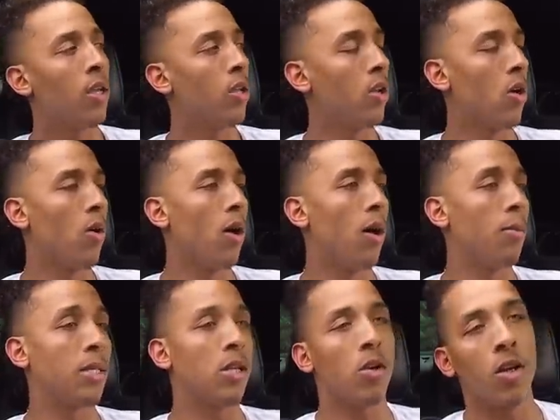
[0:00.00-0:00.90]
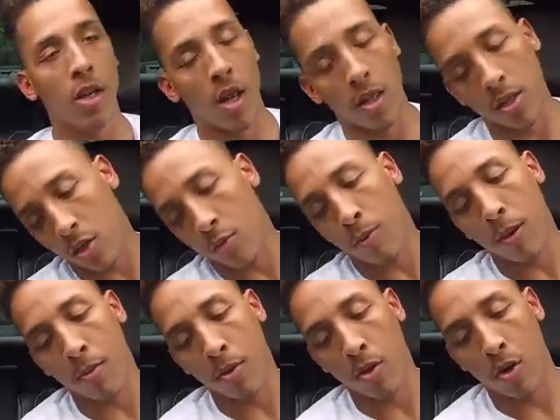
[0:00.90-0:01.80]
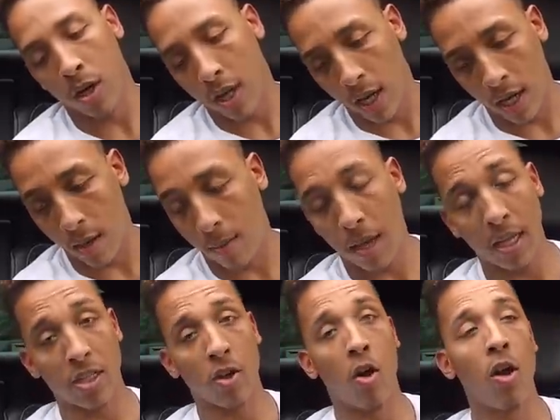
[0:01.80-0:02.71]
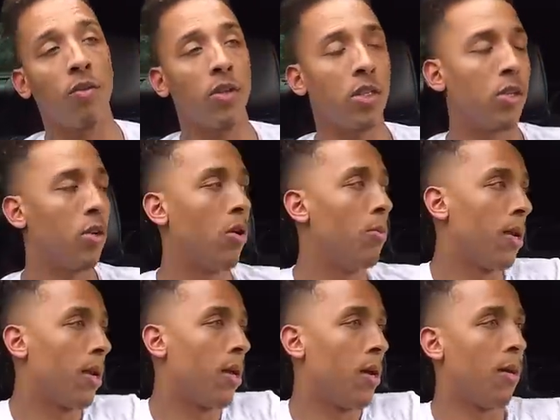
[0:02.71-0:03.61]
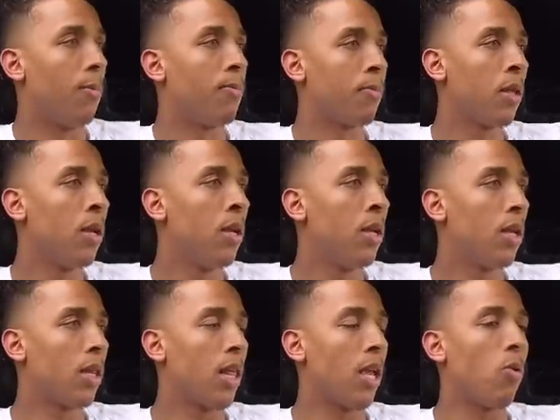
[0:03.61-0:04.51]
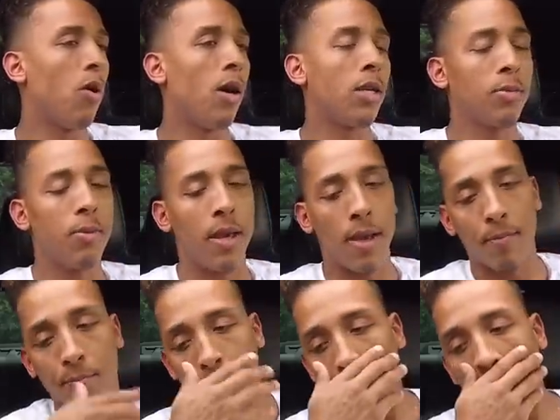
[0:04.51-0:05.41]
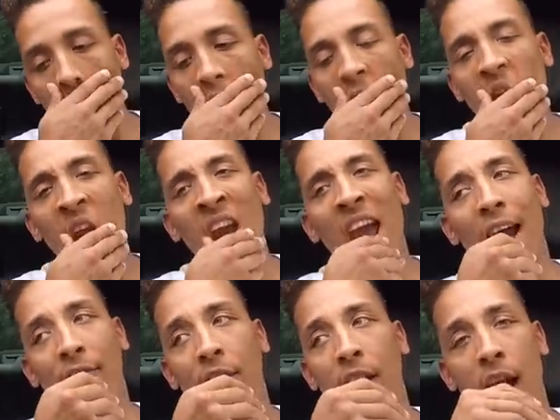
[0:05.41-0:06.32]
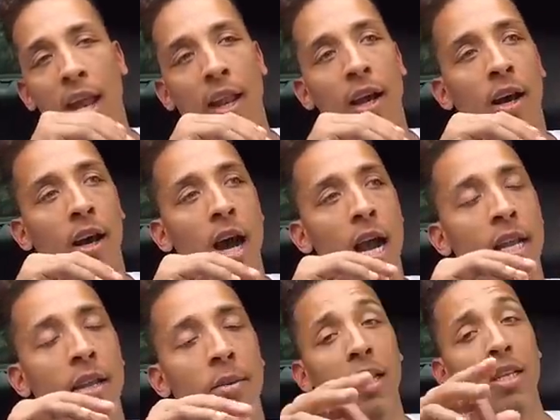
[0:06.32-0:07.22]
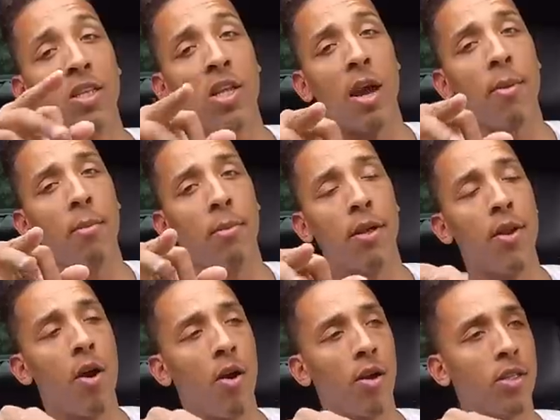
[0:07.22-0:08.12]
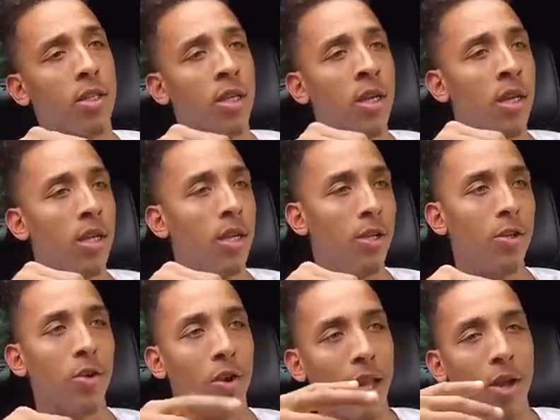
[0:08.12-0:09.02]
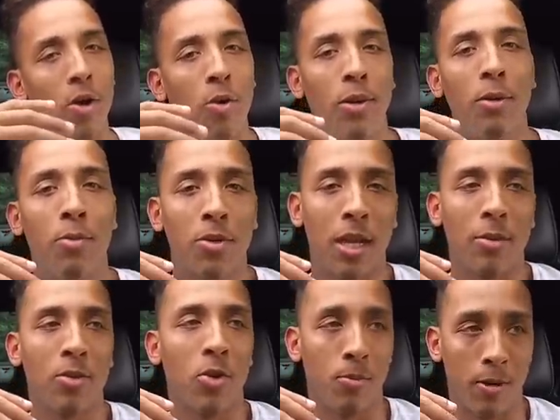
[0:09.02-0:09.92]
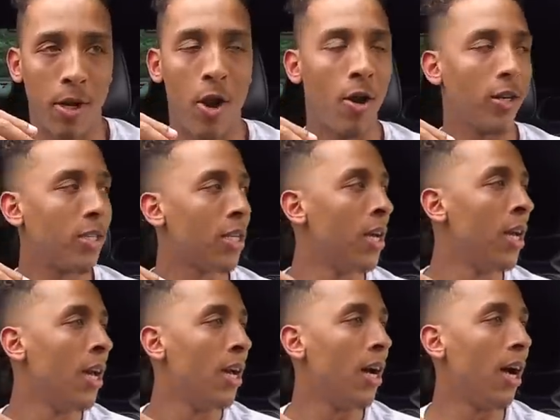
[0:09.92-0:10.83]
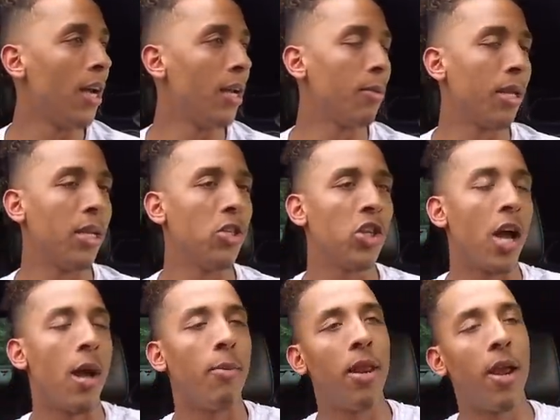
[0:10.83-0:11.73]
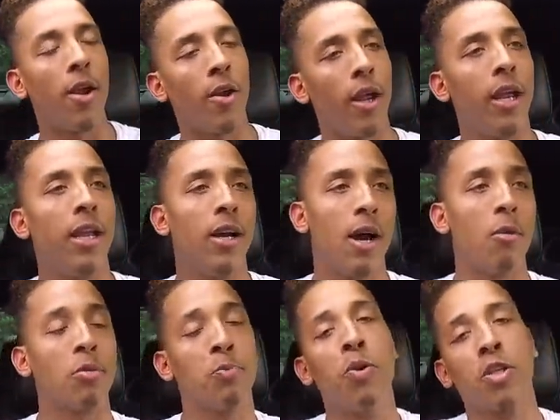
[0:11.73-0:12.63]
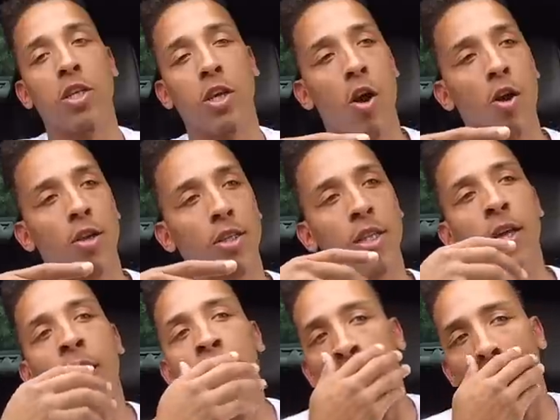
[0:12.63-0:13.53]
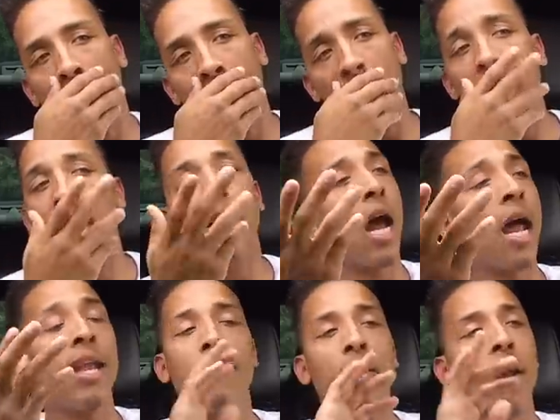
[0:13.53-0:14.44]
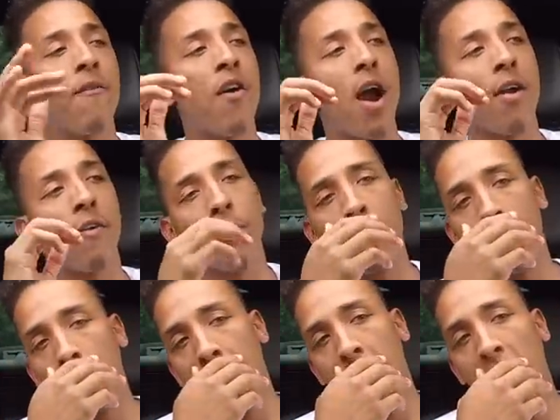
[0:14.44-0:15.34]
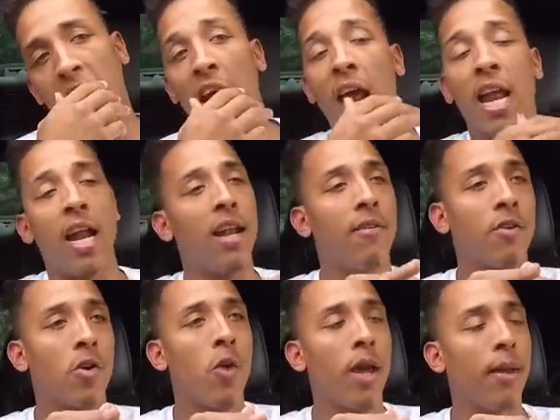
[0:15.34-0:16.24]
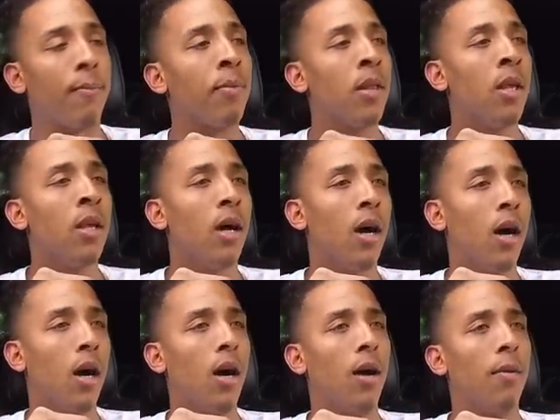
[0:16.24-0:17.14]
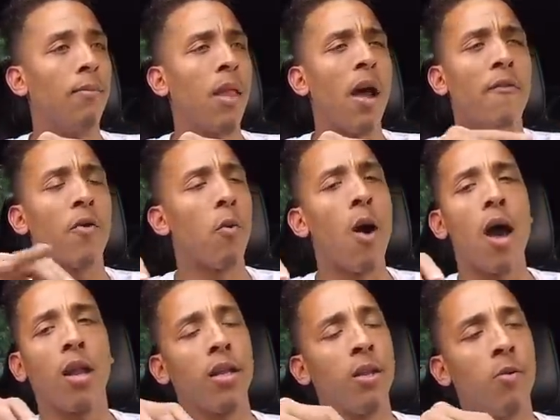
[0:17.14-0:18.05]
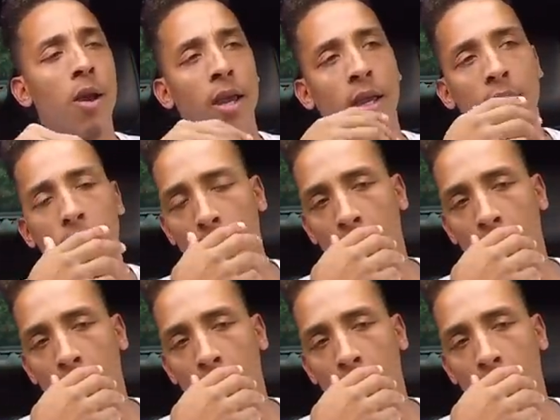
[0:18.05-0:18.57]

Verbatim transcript: You know, um, and so did the other two people. You know, they ended up catching all of us. You know, but um, the thing was, man, after that, uh, I getting a job at Menards, the you know like Home Depot type store, Menards. I ended up getting a job there, and uh, I was pushing carts. And I end, I never got fired from there, or nothing like that. And I never quit, uh, not for a while anyway.